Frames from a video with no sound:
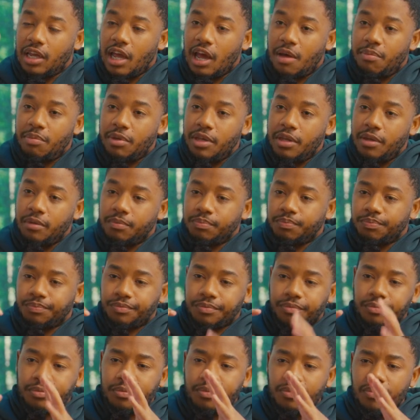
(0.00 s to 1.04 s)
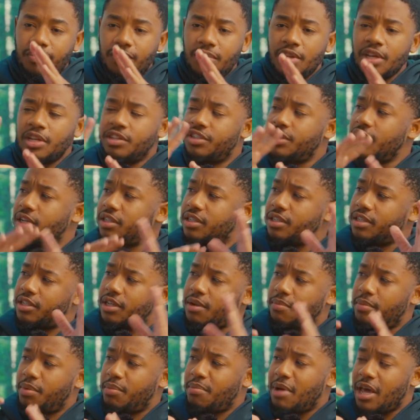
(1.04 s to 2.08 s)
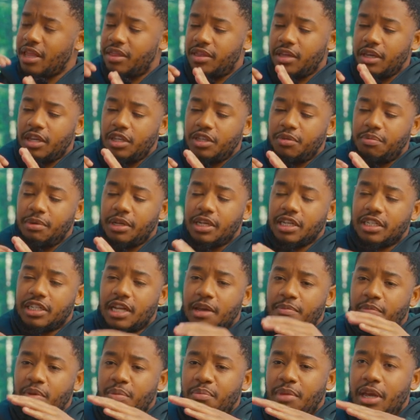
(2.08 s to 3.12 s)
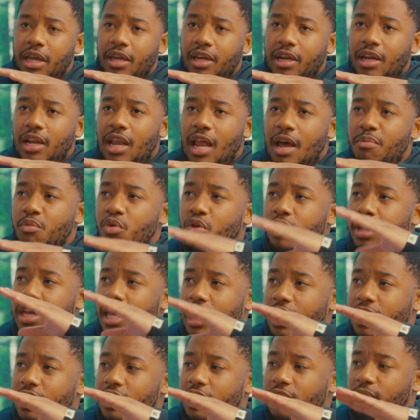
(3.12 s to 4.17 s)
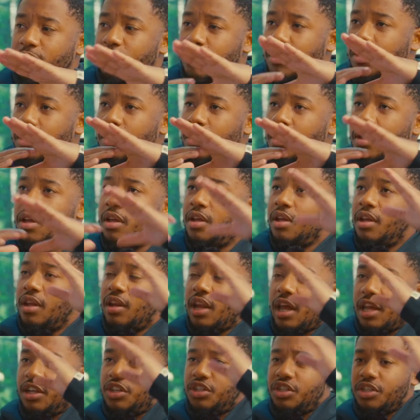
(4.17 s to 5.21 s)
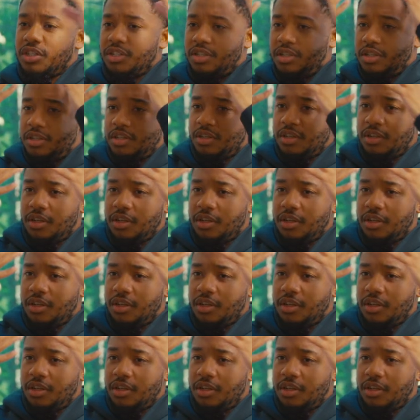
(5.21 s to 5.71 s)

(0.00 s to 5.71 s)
I be judging some of my things because I've been making a lot more candy, but like just